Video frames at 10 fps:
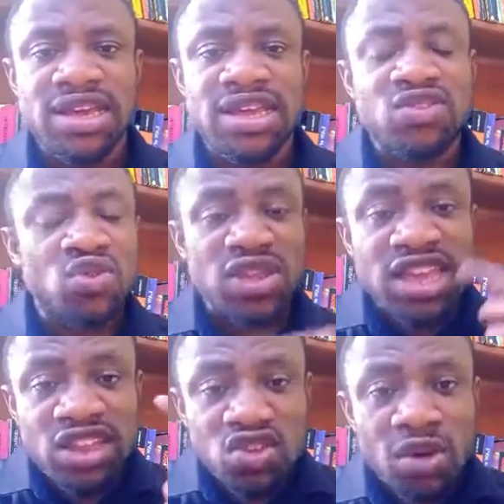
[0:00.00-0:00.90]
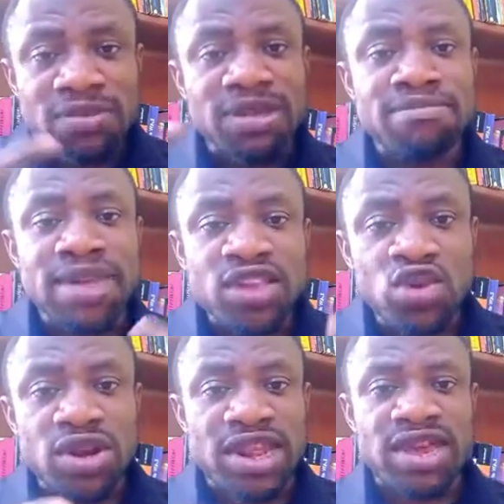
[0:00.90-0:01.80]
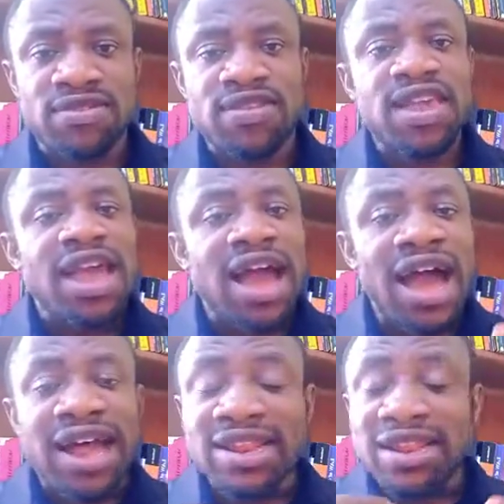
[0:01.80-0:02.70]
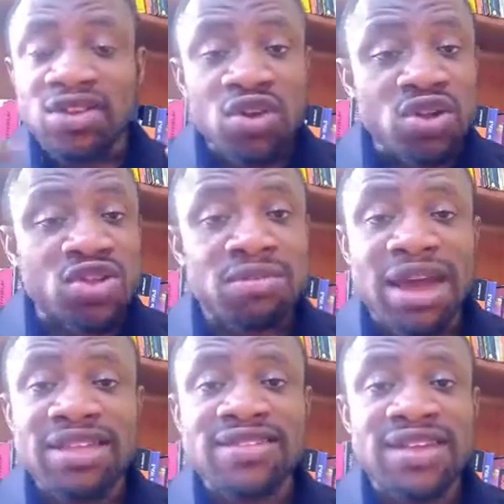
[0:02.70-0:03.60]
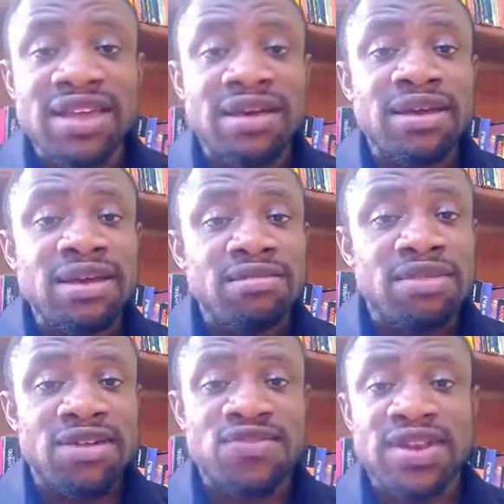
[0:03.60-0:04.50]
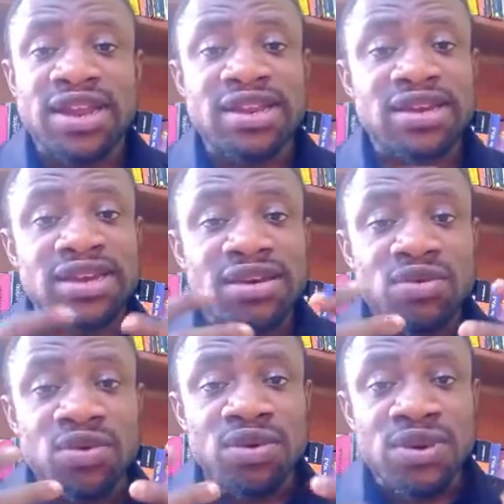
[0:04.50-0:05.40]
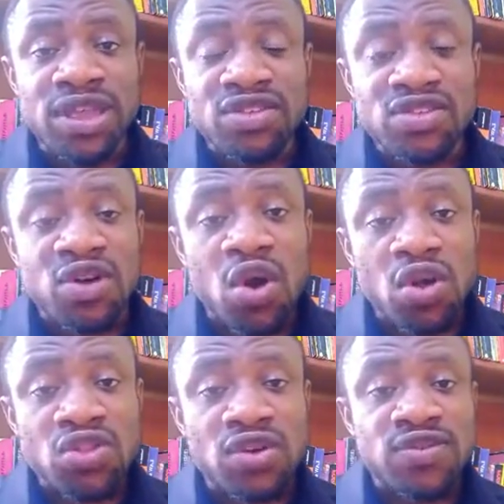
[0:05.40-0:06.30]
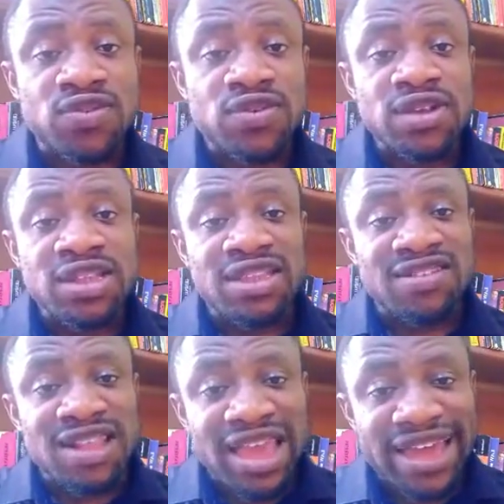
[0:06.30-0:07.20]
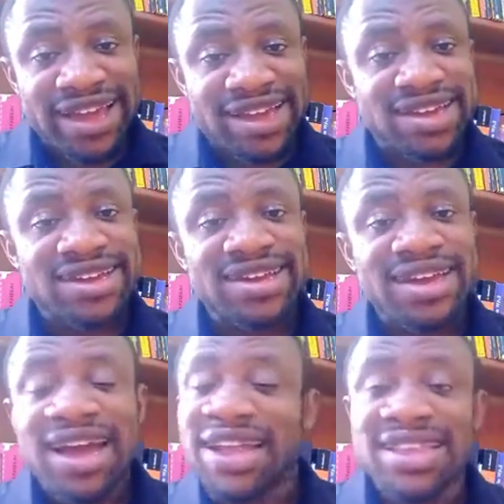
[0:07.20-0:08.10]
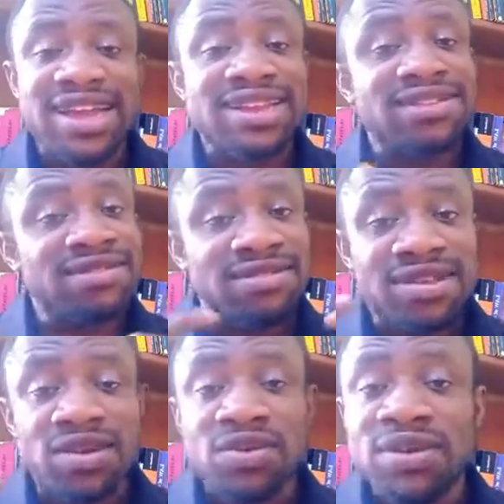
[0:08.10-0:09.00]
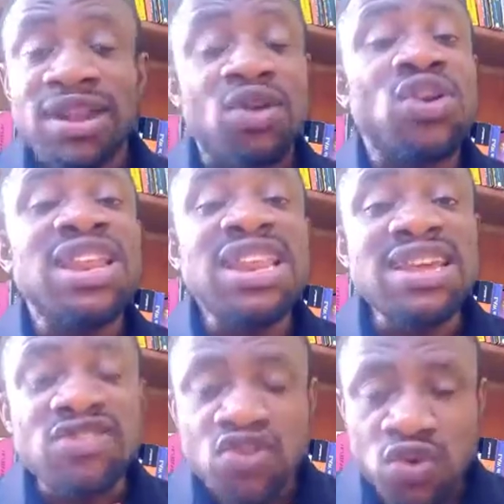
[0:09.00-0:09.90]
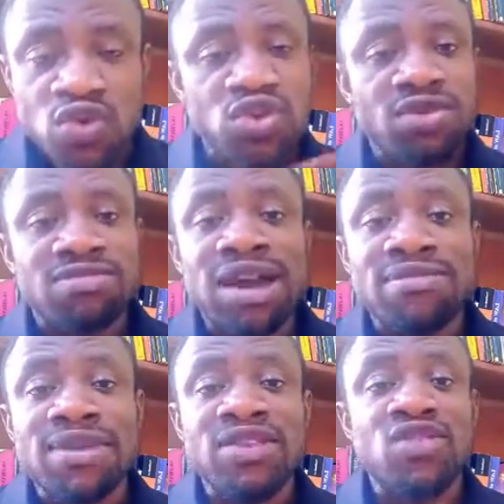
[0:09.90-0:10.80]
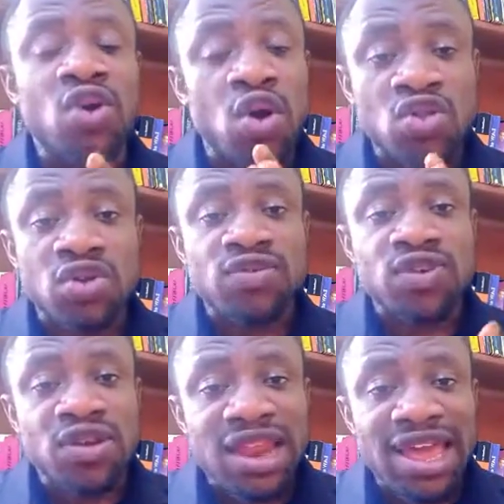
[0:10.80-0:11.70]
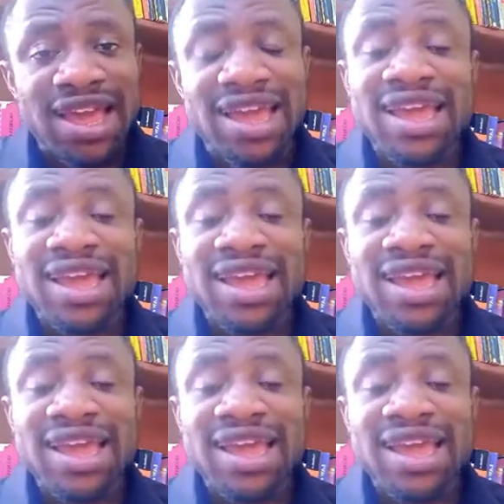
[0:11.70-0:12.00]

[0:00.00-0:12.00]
It could eat up the major nerves, and the doctor might say, my friend, we will need to cut off this leg. And then the only solution might be to cut off your leg.